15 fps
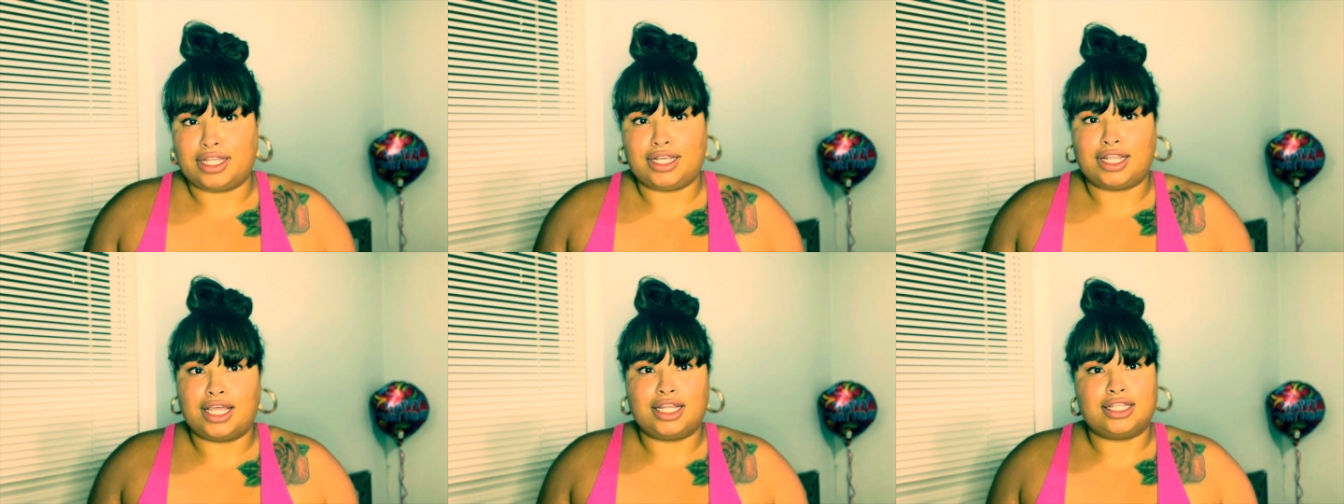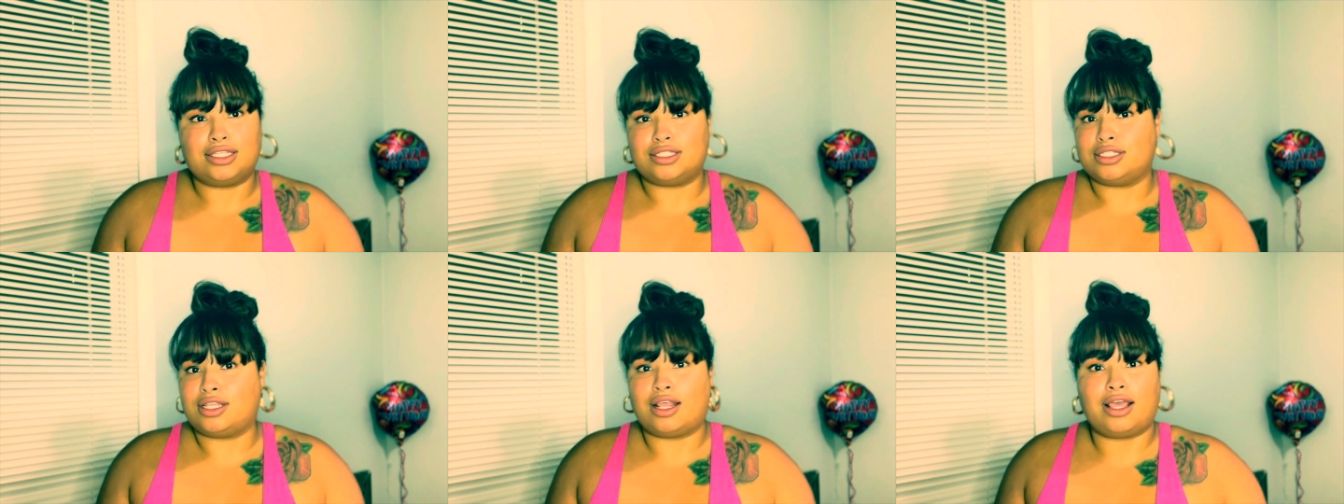That is
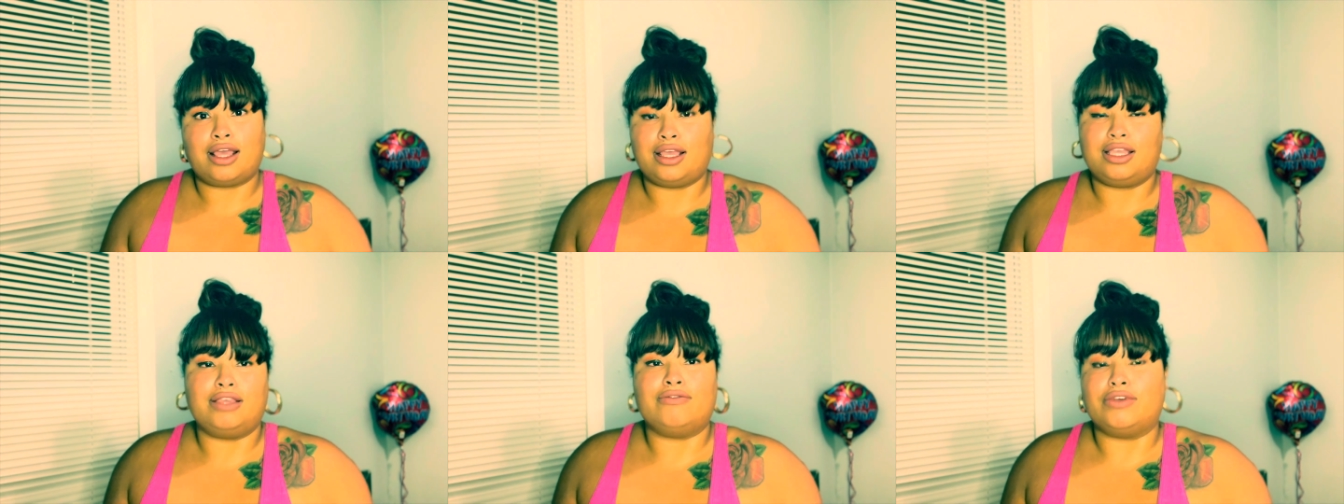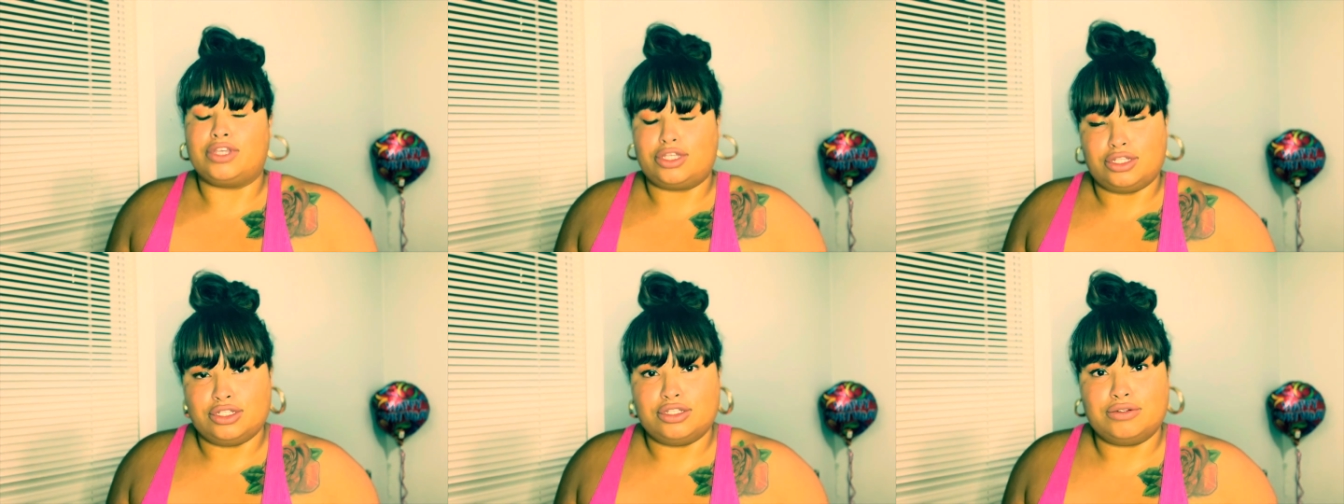not even
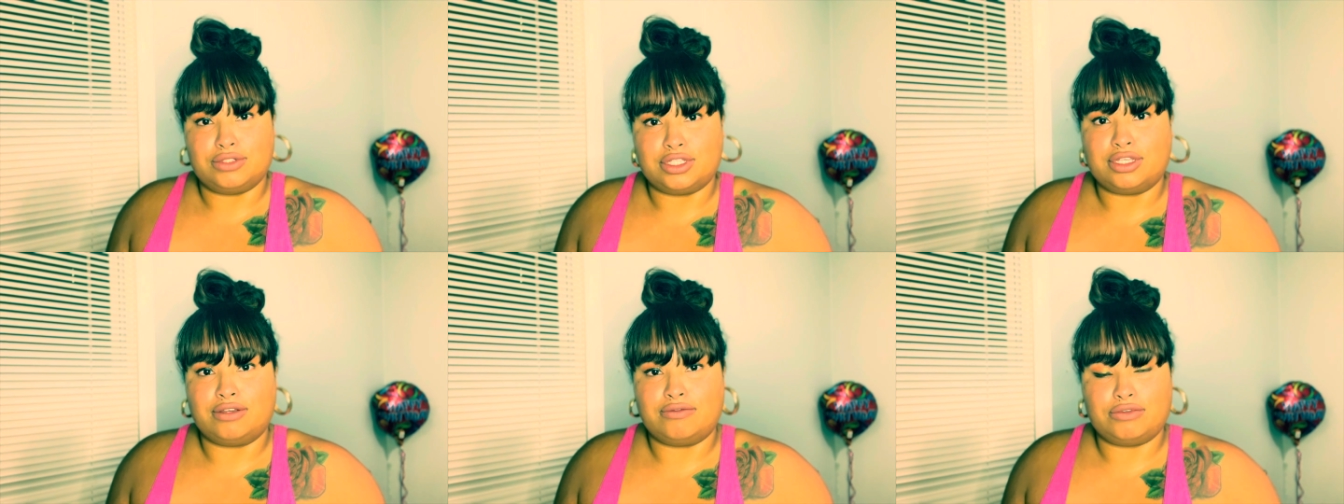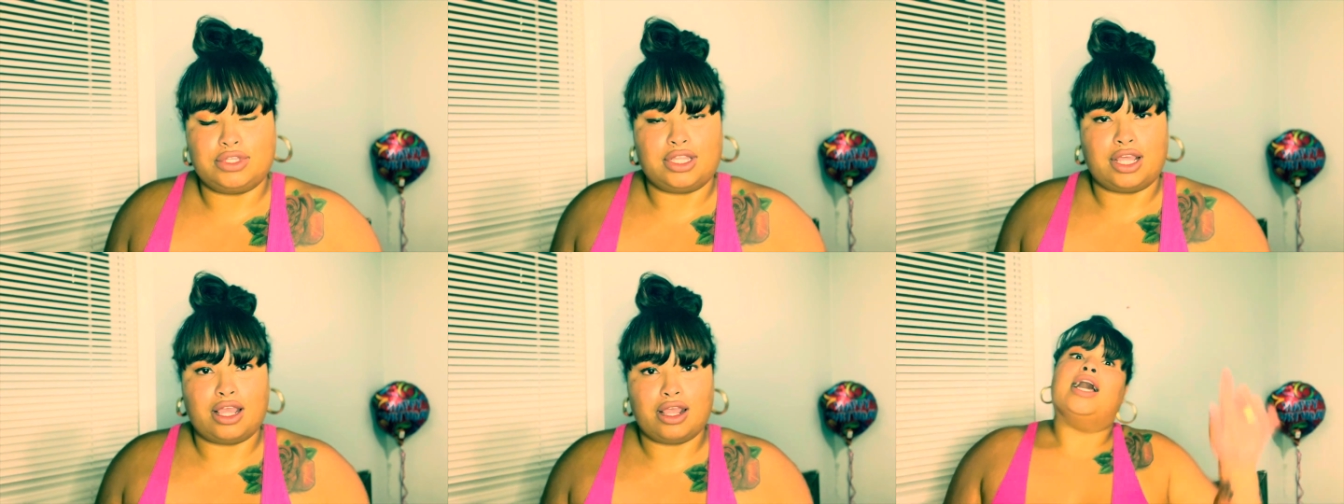conducive to that.